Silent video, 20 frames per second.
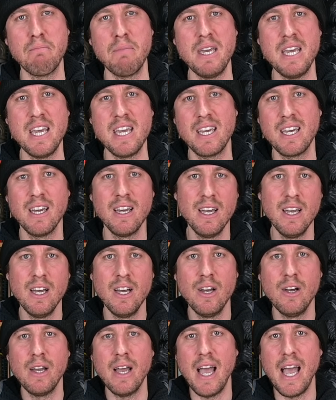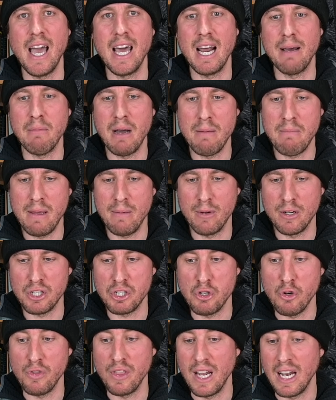peak, and I might be able to
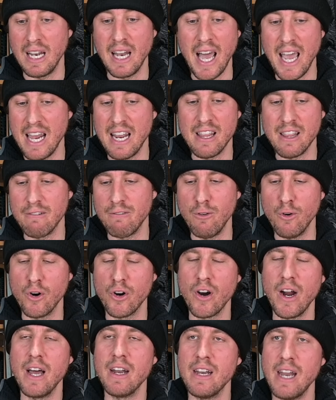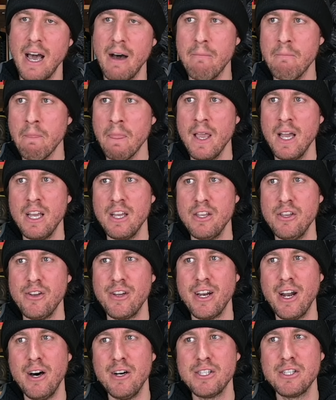shoot the light in the foreground. Now, you
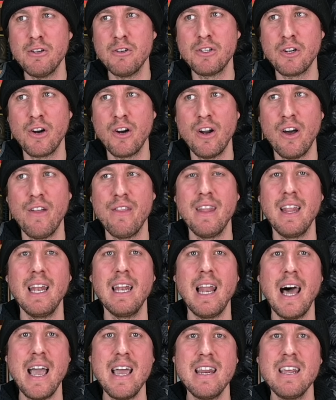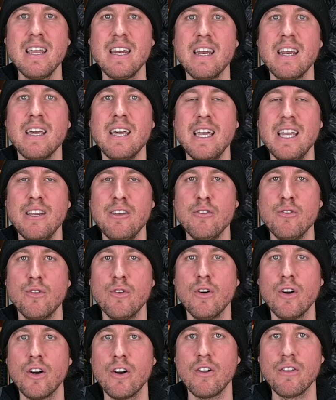can also turn on the lighting in
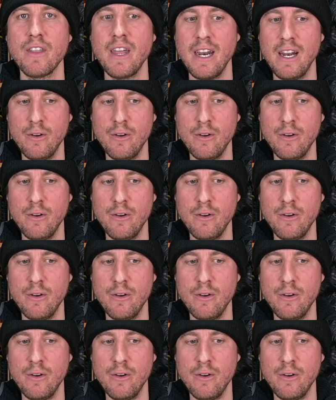Google Earth, and it